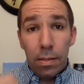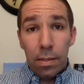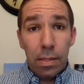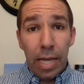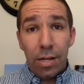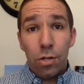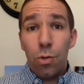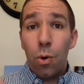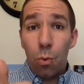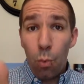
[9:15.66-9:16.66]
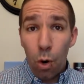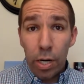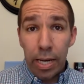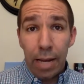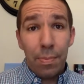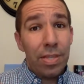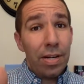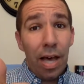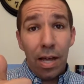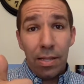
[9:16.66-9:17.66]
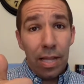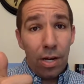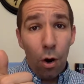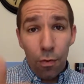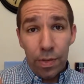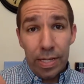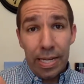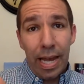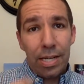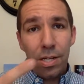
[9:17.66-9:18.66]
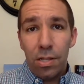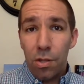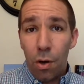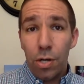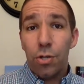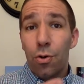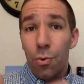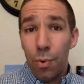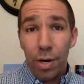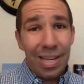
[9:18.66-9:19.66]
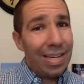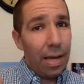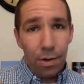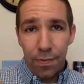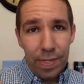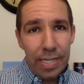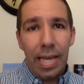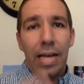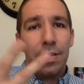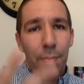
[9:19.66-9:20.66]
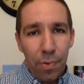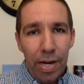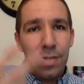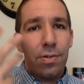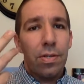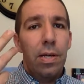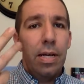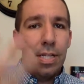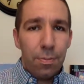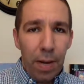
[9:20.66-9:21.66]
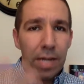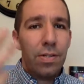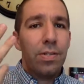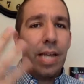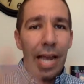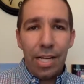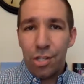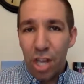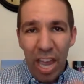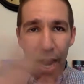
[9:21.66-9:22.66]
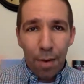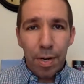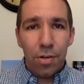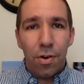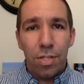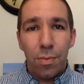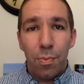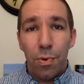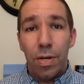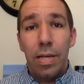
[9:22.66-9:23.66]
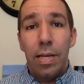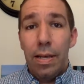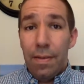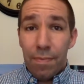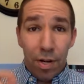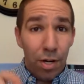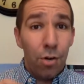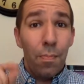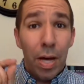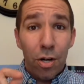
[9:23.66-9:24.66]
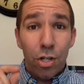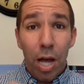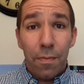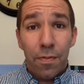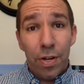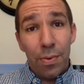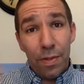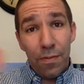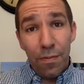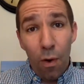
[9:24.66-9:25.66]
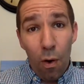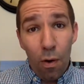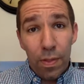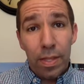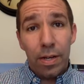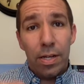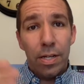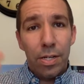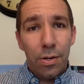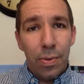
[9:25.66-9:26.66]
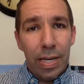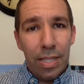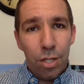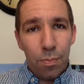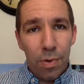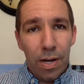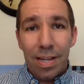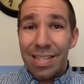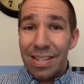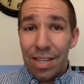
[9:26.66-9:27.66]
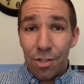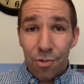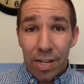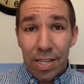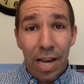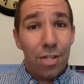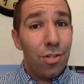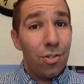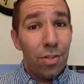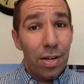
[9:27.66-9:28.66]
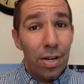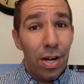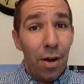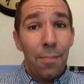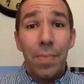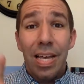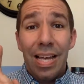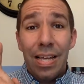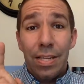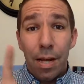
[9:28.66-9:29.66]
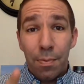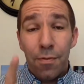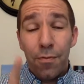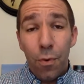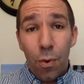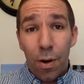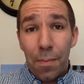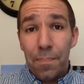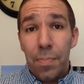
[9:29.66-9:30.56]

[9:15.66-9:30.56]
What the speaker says: lenders who are working, but they're not, like, overly taxed. Lawyers who are working, not overly taxed. Appraisers, inspectors, agents, everybody across the board, they're going to do a better job for you in the fall than they're going to do in the spring because there's less transactions. So there you go. Number four,